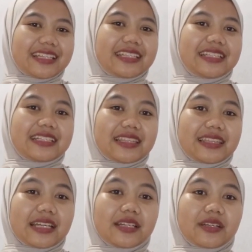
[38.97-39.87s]
In
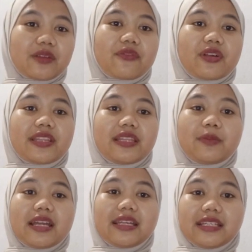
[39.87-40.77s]
return for the
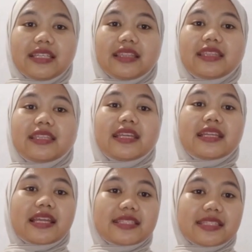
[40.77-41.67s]
money they
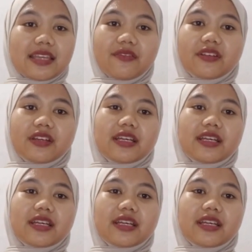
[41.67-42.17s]
receive,